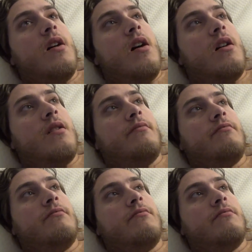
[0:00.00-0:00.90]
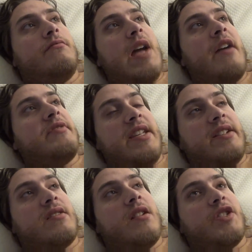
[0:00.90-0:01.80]
Um, everything
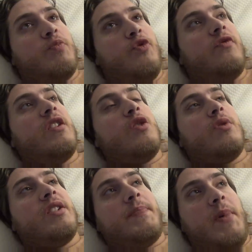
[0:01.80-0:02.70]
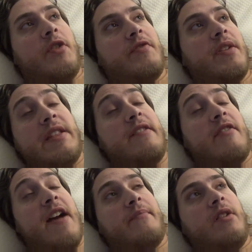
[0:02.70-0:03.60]
has gone smoothly. No one has bothered them. They never
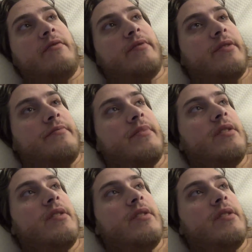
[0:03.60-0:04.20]
have bothered them.